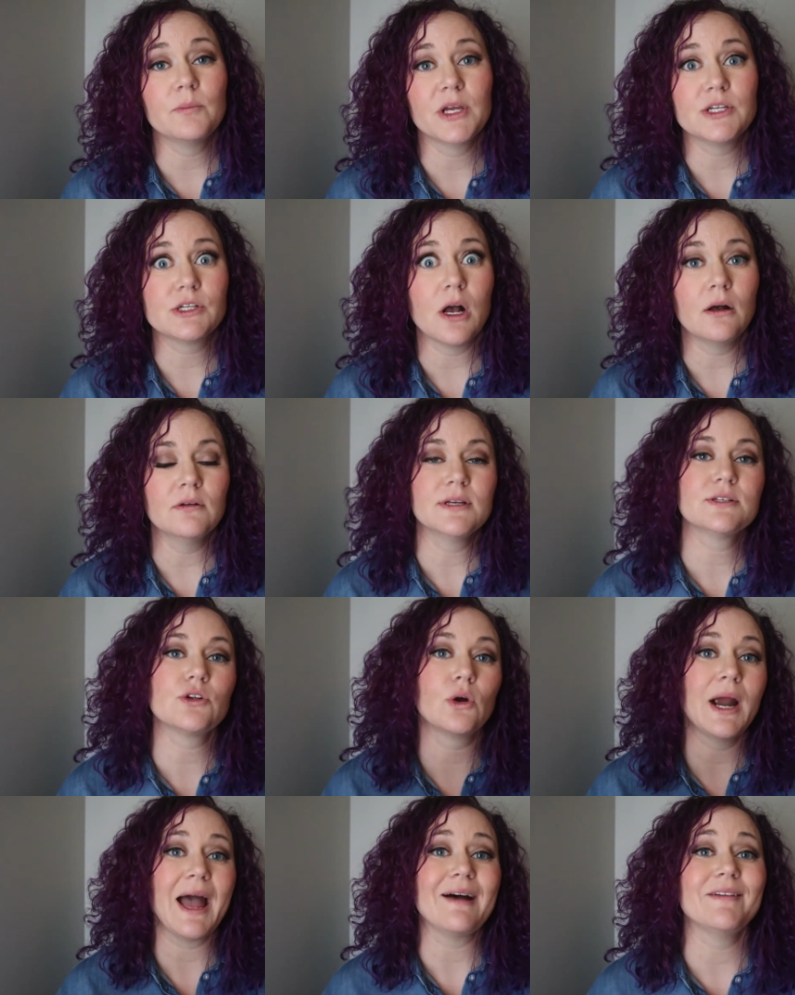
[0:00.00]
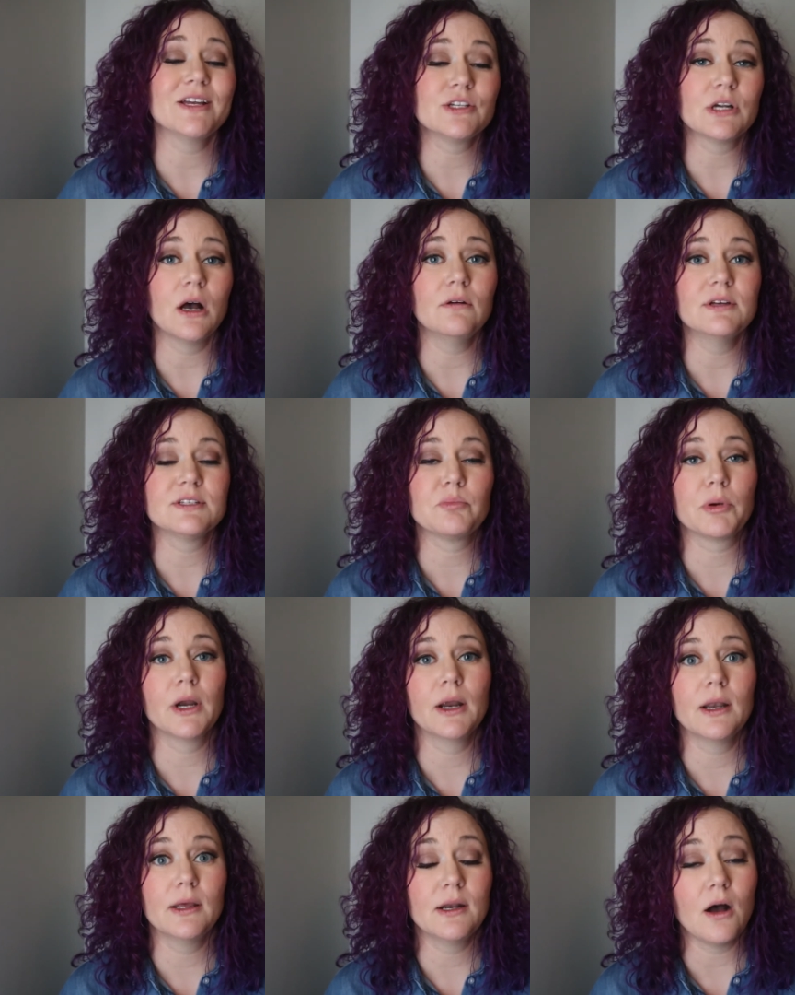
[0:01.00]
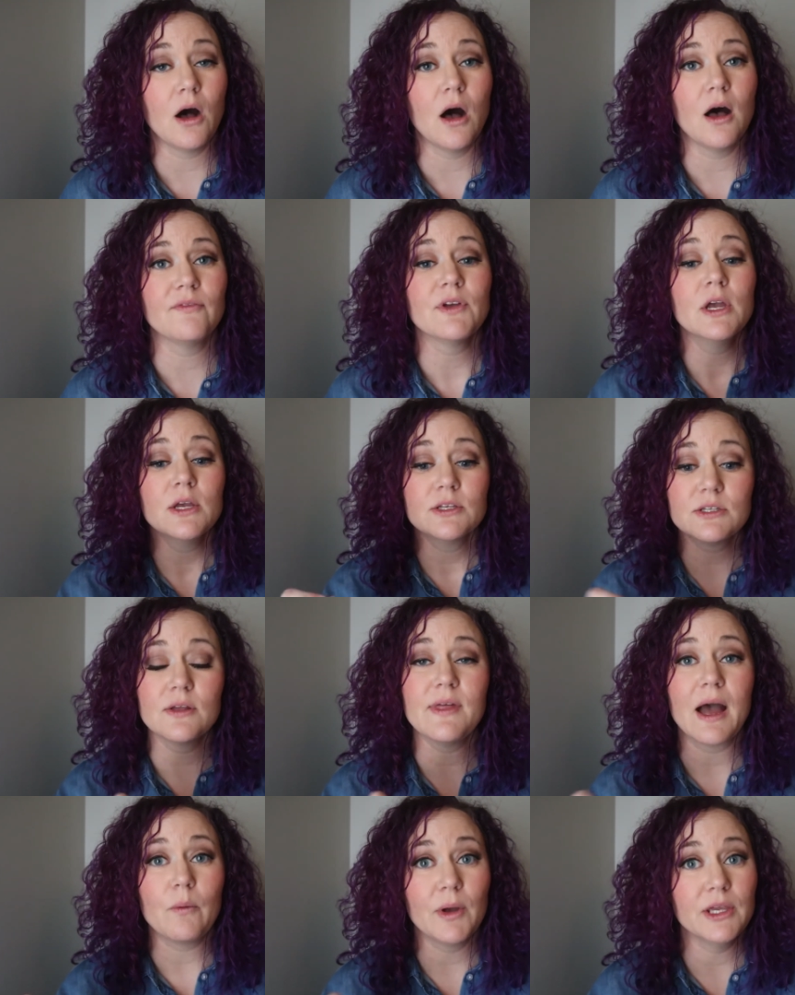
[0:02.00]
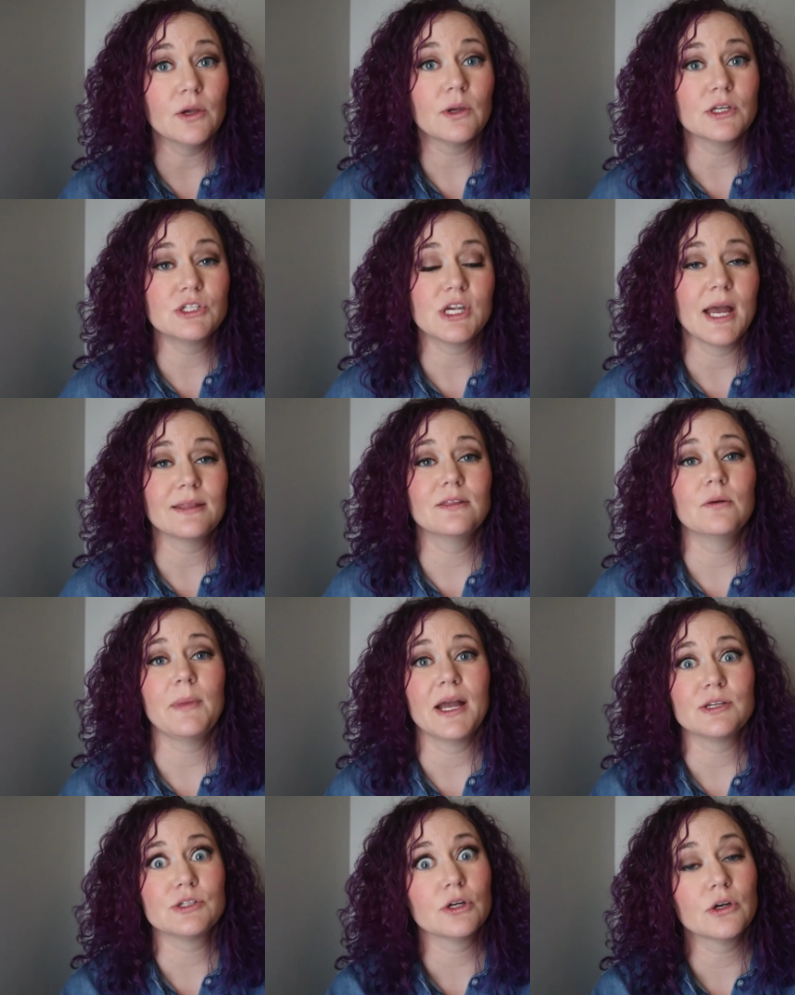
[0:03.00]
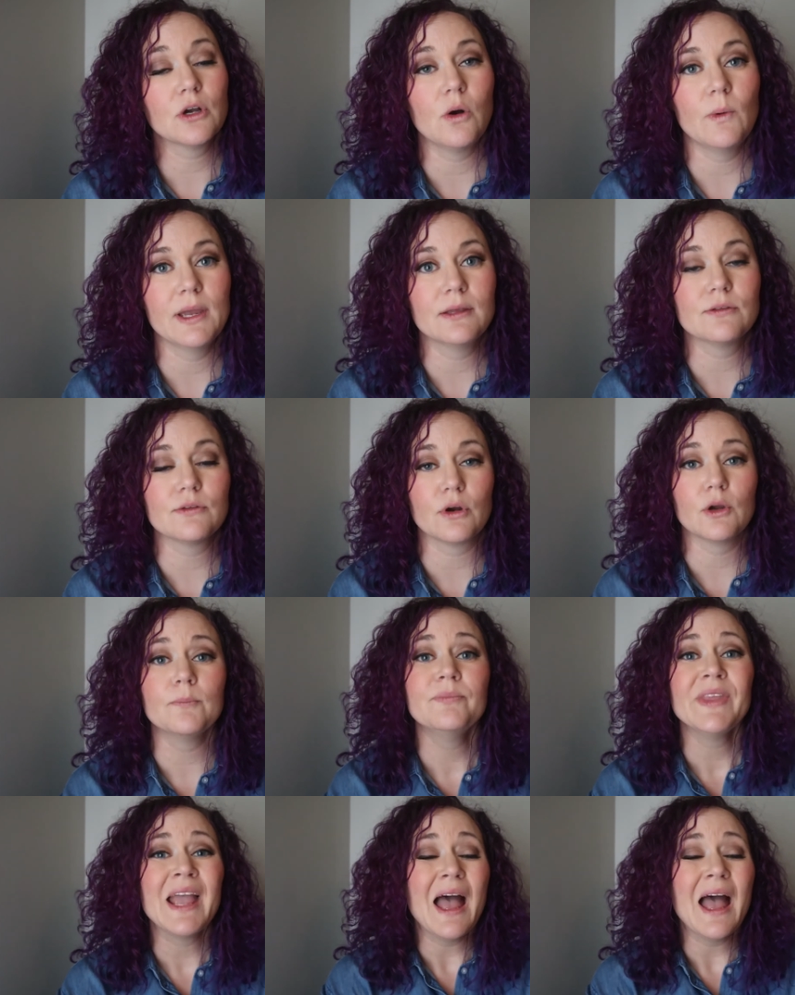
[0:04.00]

them a shot list or have a shot list printed off so that way you can check them as you're going through.